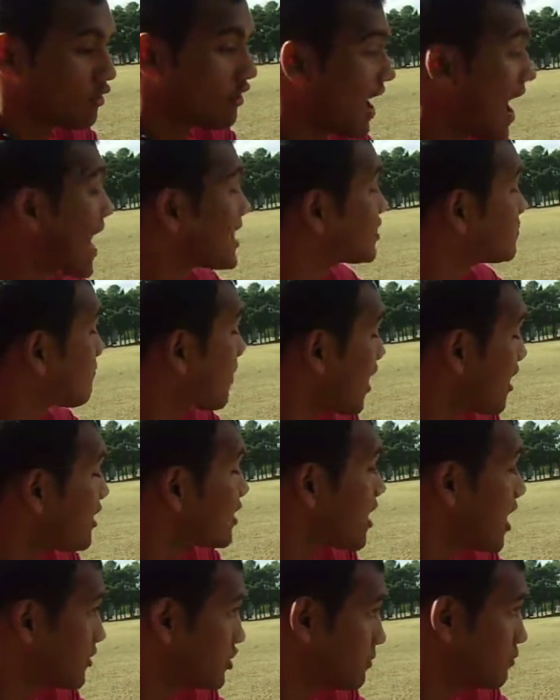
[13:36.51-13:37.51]

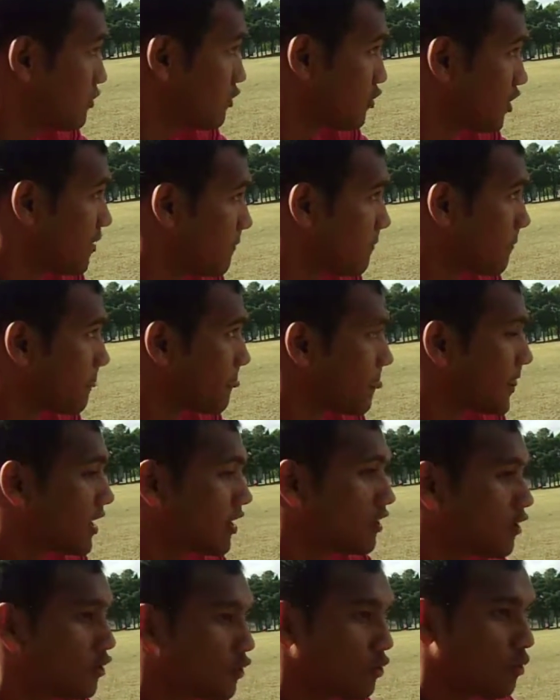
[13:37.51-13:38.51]
aspiring entrepreneur
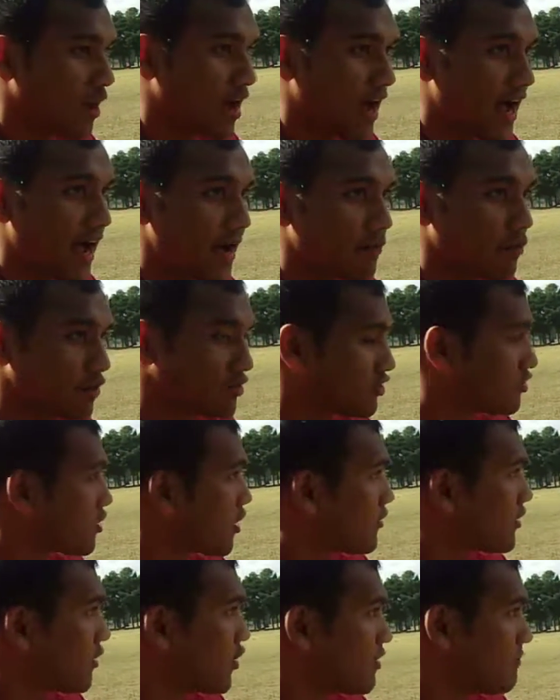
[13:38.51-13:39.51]
who wants to
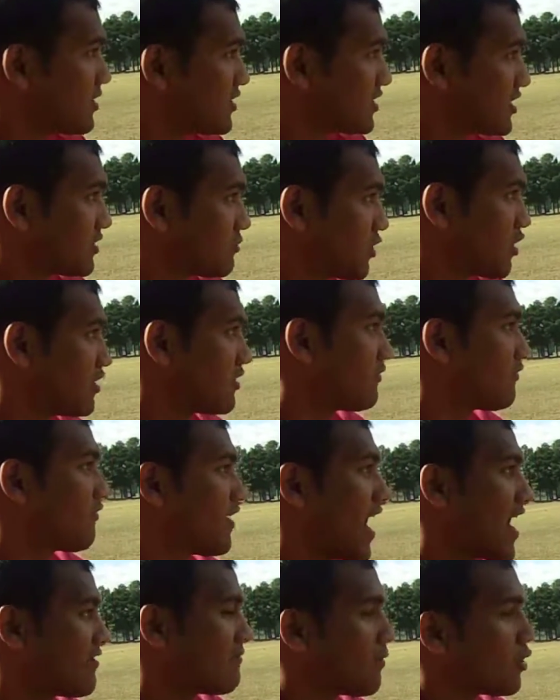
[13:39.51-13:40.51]
start their own business, what are the
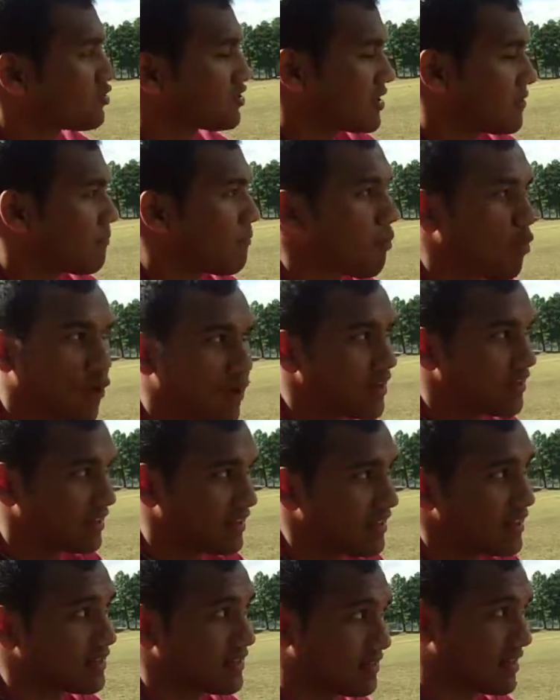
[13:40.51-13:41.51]
5 most important
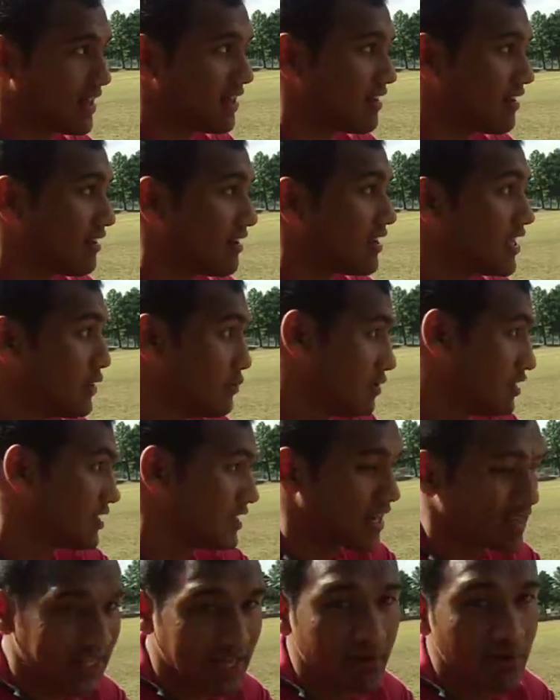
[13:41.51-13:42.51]
things that you would
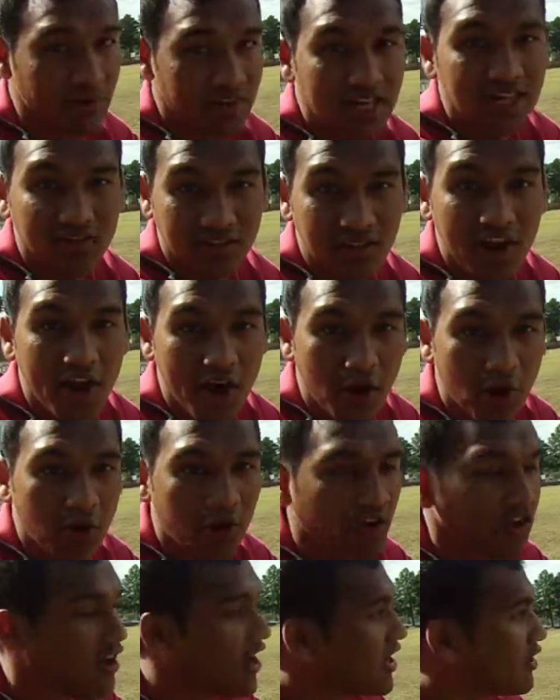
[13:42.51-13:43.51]
say they would need to know
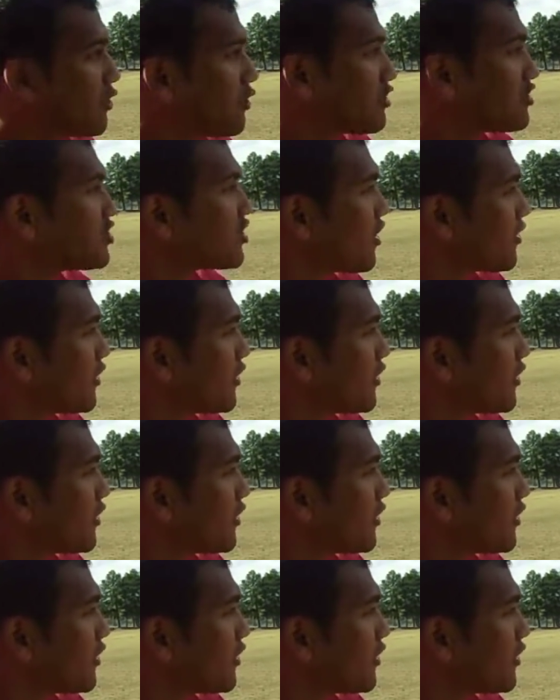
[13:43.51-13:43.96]
in order to